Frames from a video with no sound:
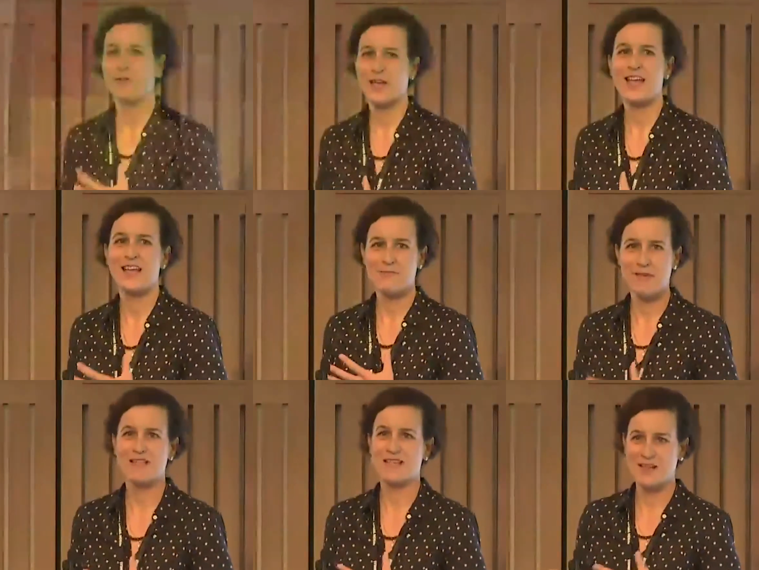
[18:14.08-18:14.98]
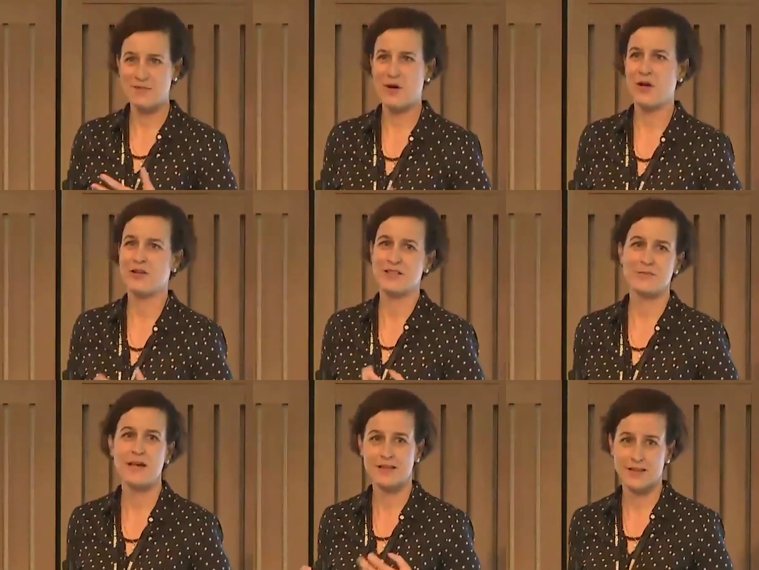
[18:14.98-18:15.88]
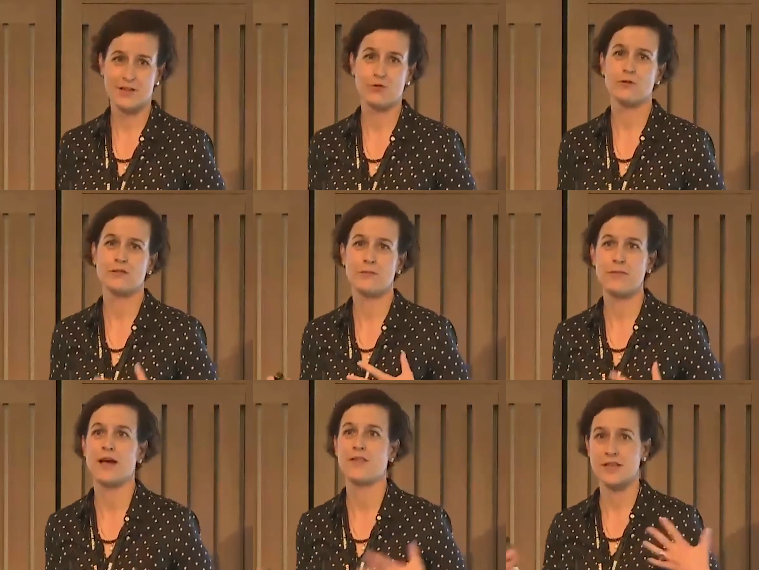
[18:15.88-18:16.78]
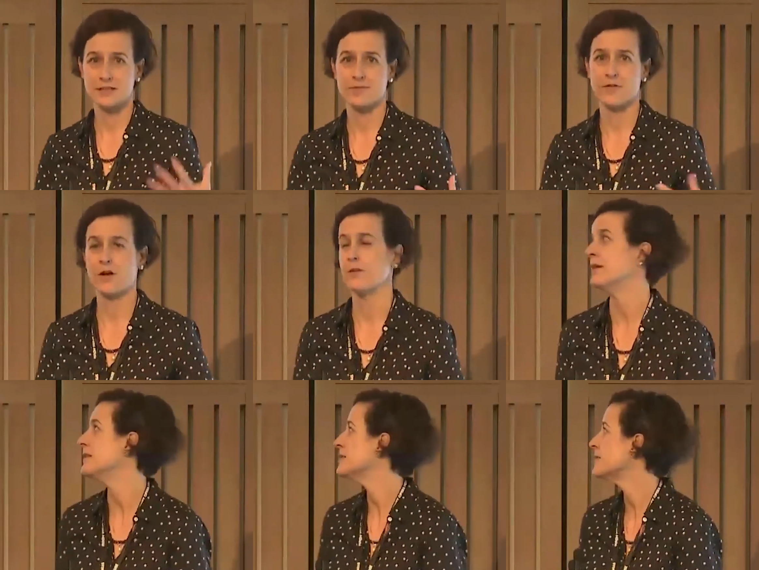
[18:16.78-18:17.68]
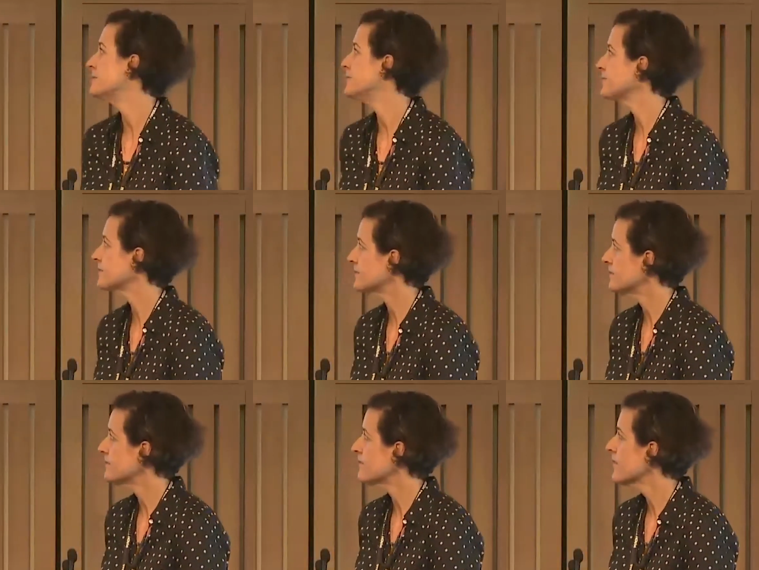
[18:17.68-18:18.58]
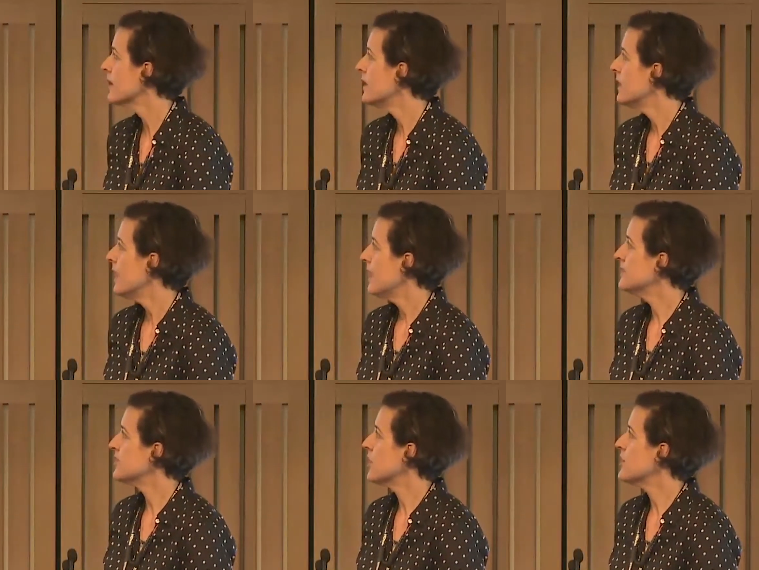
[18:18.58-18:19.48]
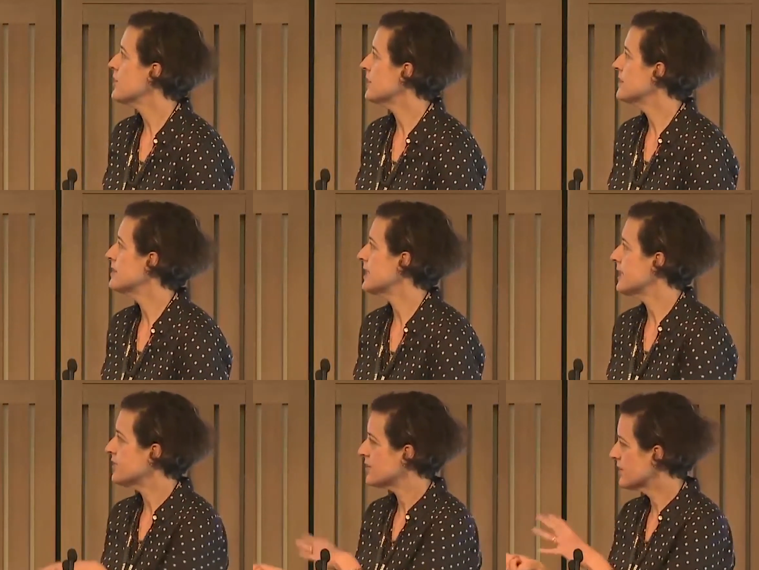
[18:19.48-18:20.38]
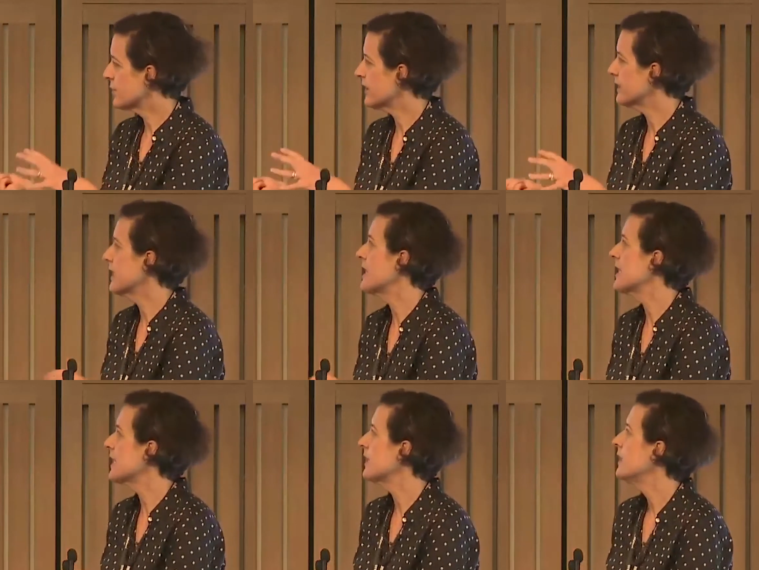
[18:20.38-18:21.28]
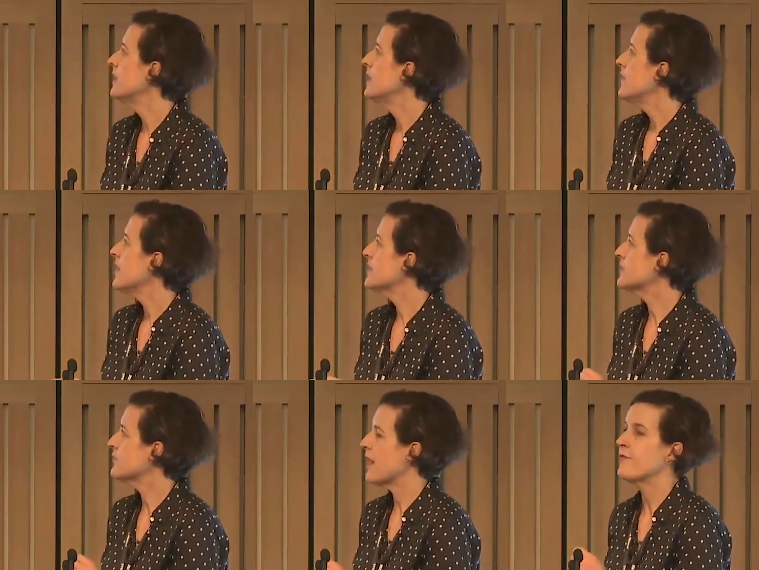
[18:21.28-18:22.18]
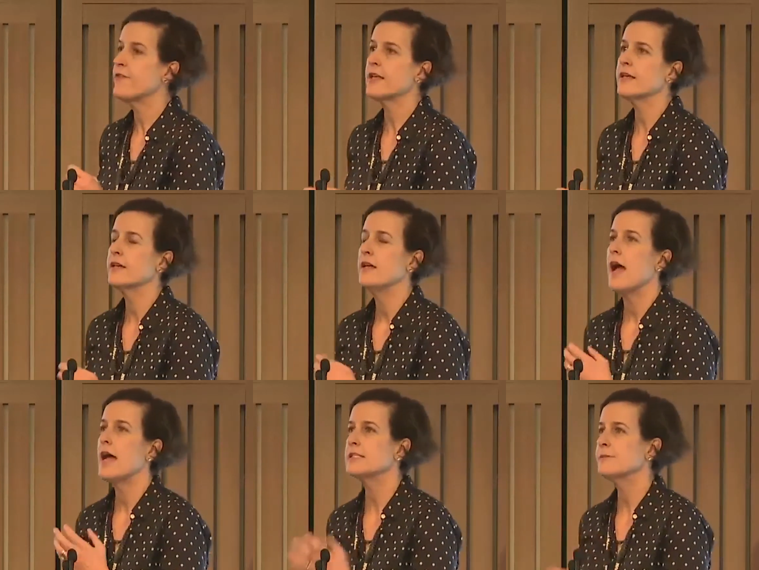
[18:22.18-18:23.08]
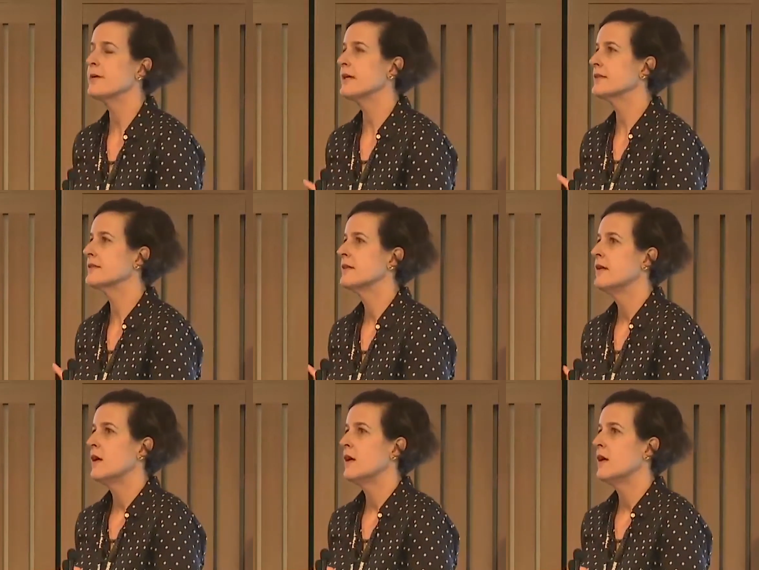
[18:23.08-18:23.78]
organic, messy components about their thoughts about these environments. And so you can see just quickly here, these graphic aspects,